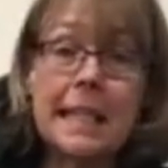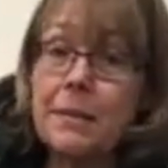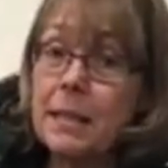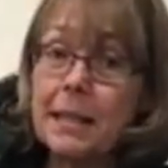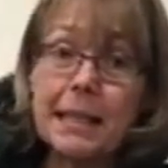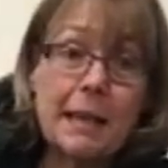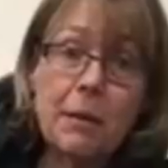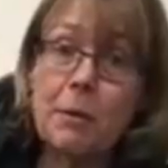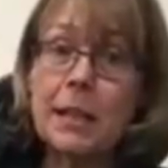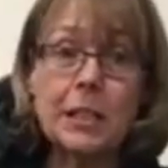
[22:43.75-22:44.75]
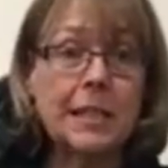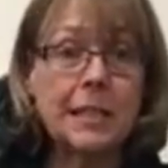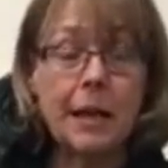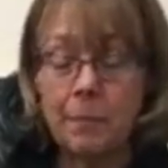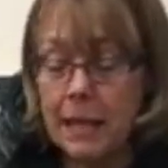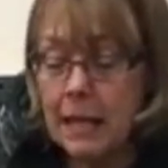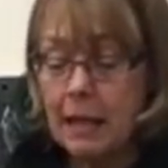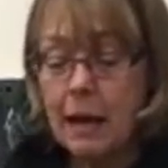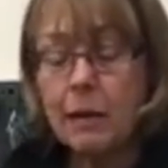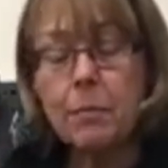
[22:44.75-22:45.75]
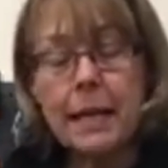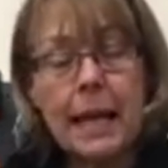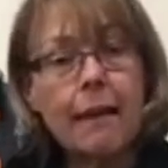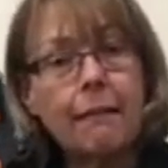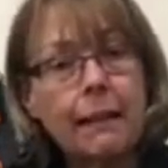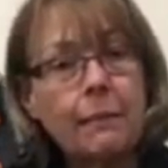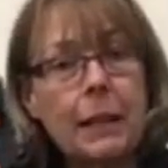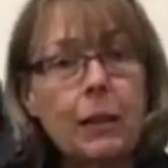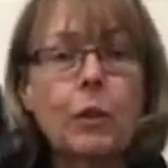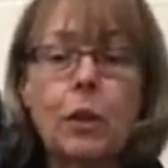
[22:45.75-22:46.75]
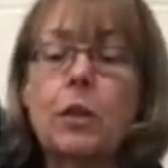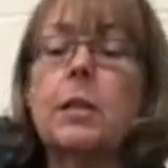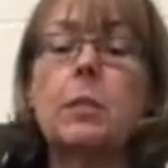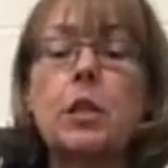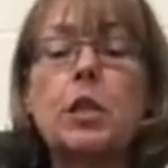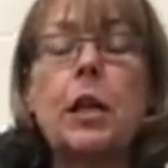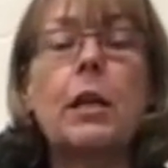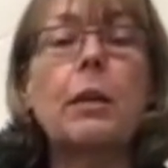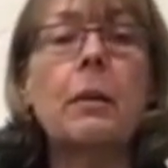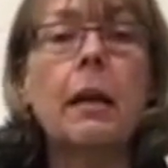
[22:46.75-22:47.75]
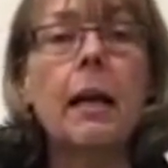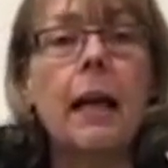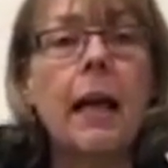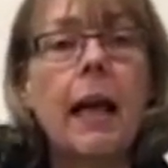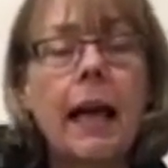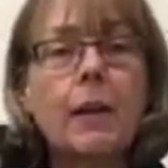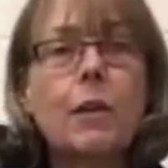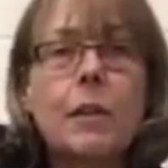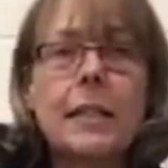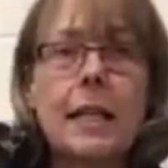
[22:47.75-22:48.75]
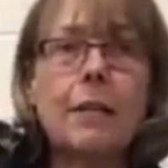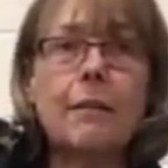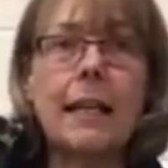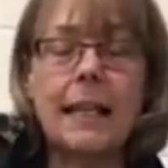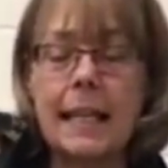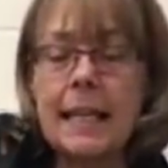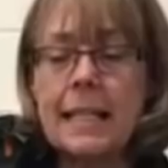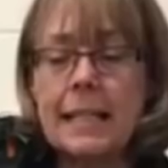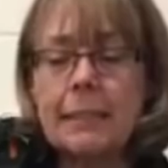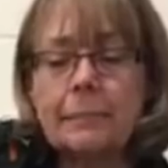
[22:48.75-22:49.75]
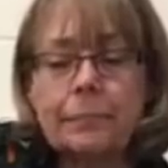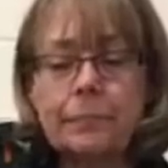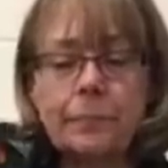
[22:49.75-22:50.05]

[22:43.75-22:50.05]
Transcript: And please keep the questions coming. I'm going to be here a little bit longer because I'm going to show you how you can decorate